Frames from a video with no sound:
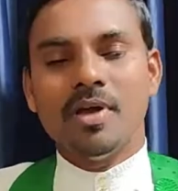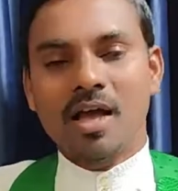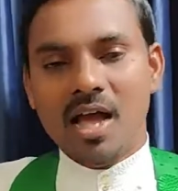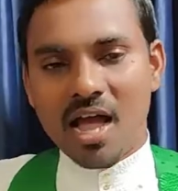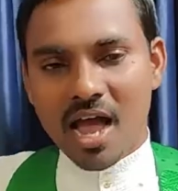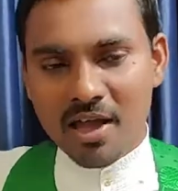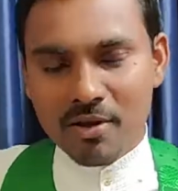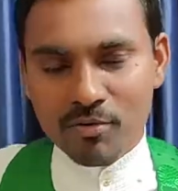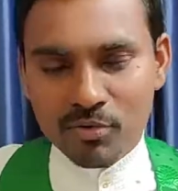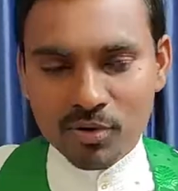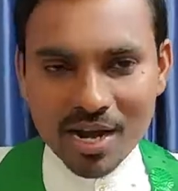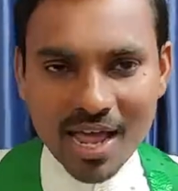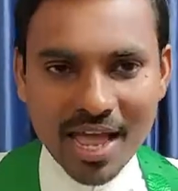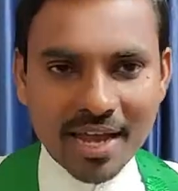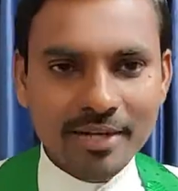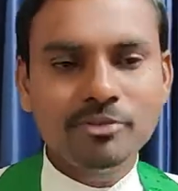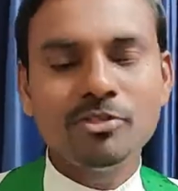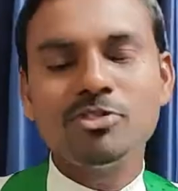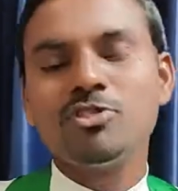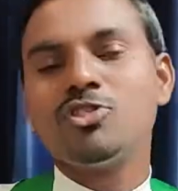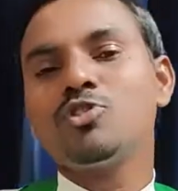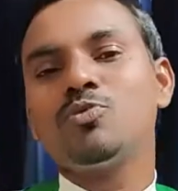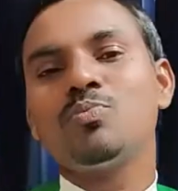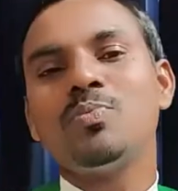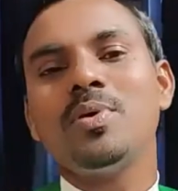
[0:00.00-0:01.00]
I would like to
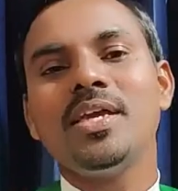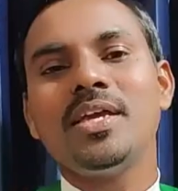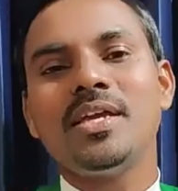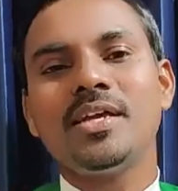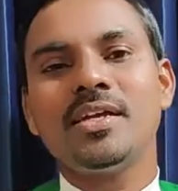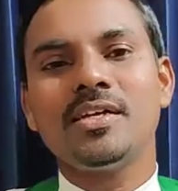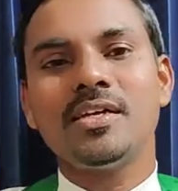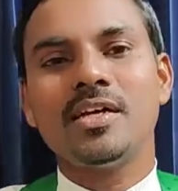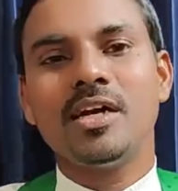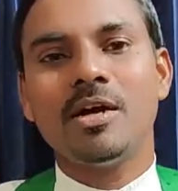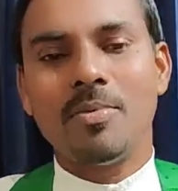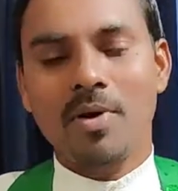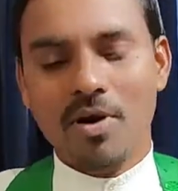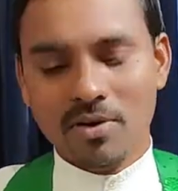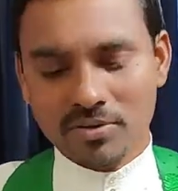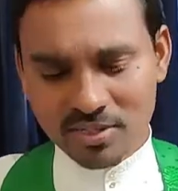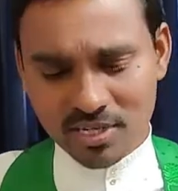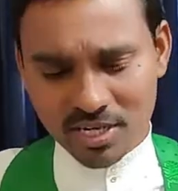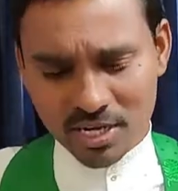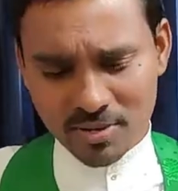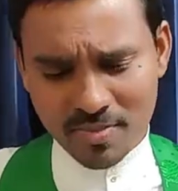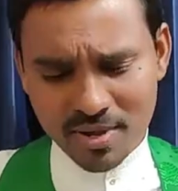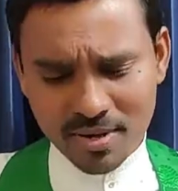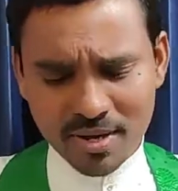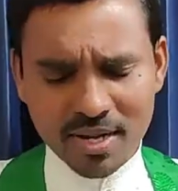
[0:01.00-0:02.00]
speak about the
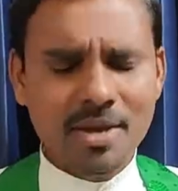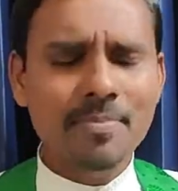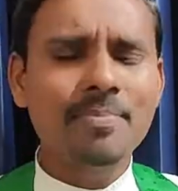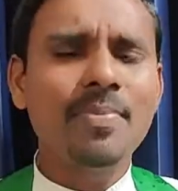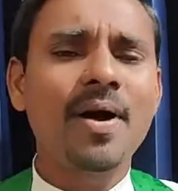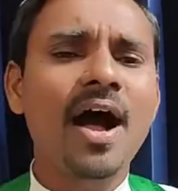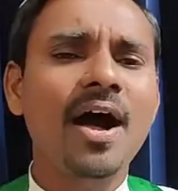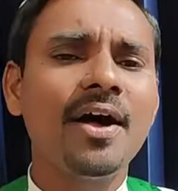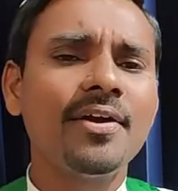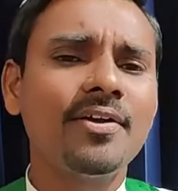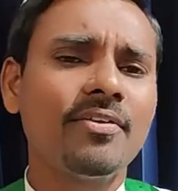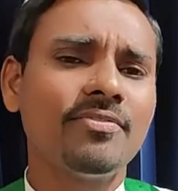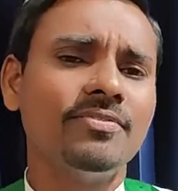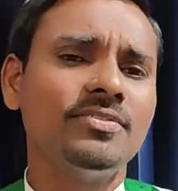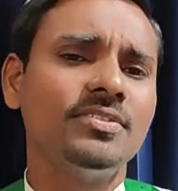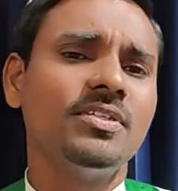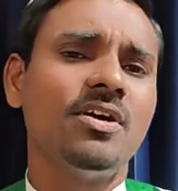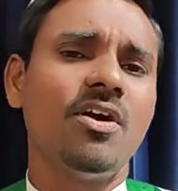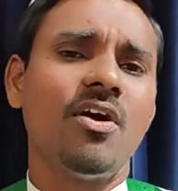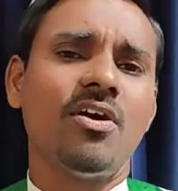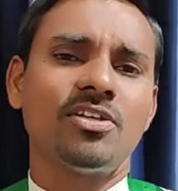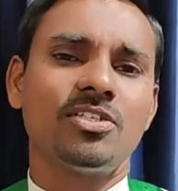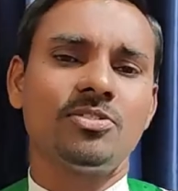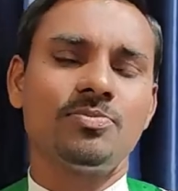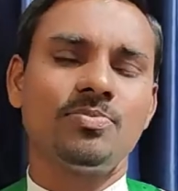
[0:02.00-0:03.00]
remaining part of the
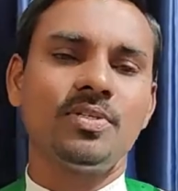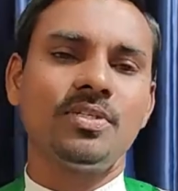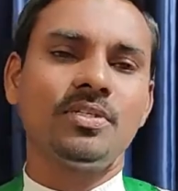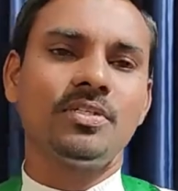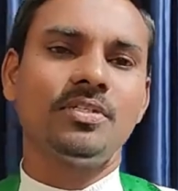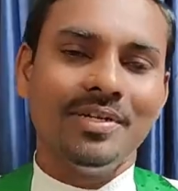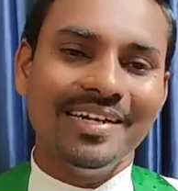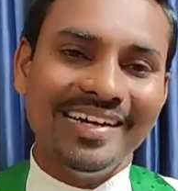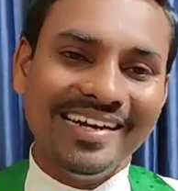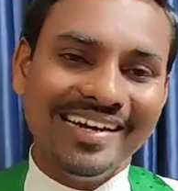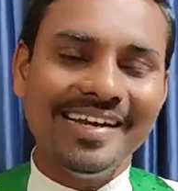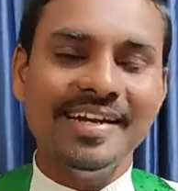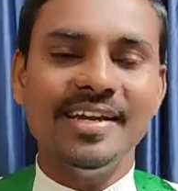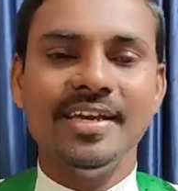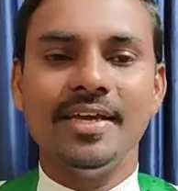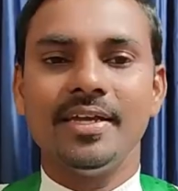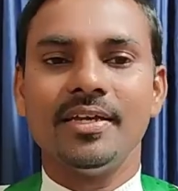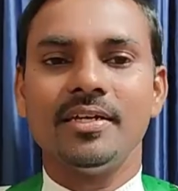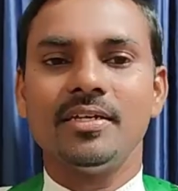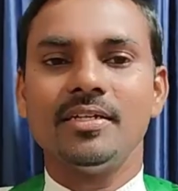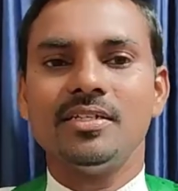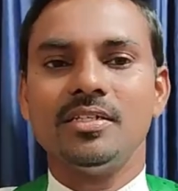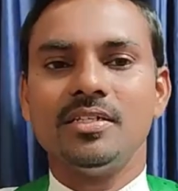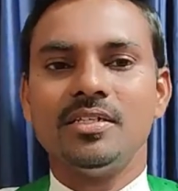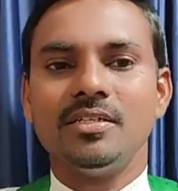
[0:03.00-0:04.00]
gospel reading
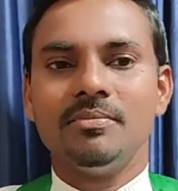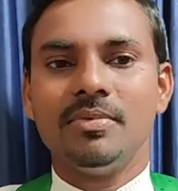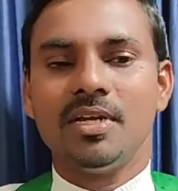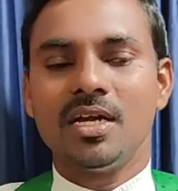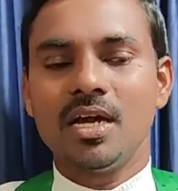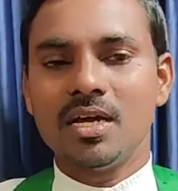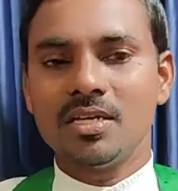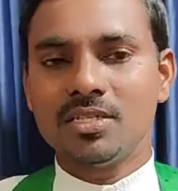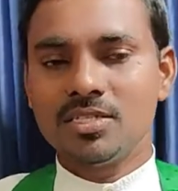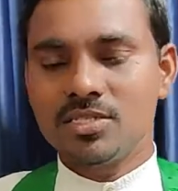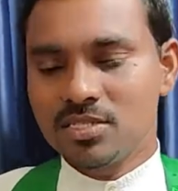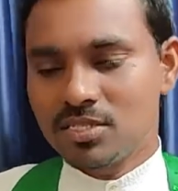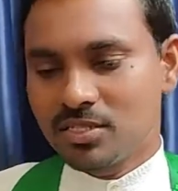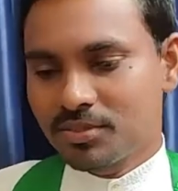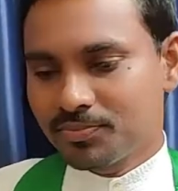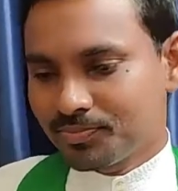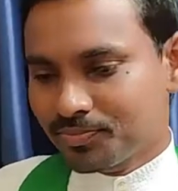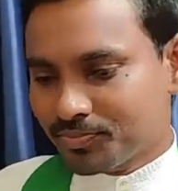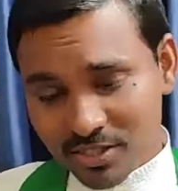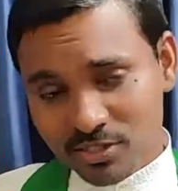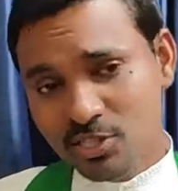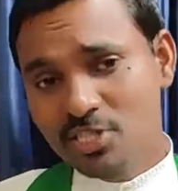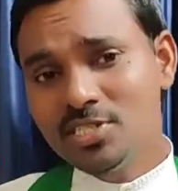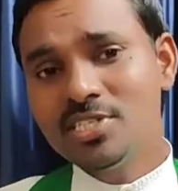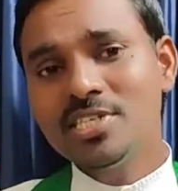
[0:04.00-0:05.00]
because
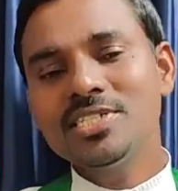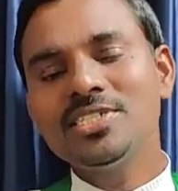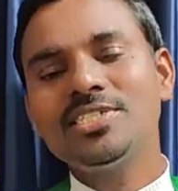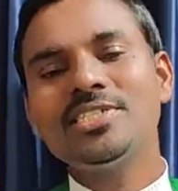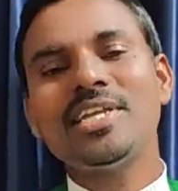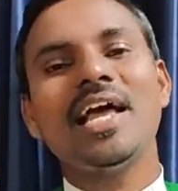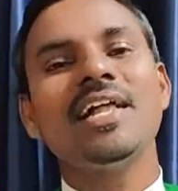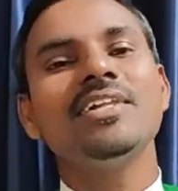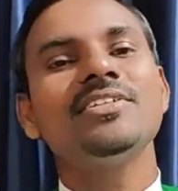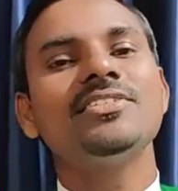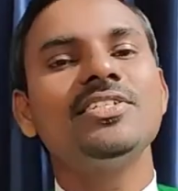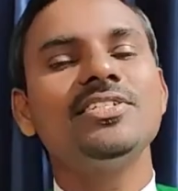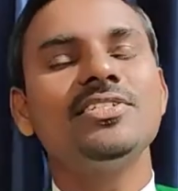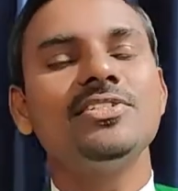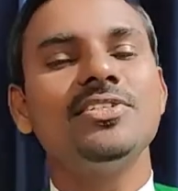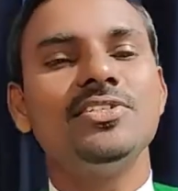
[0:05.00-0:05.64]
Jesus tells his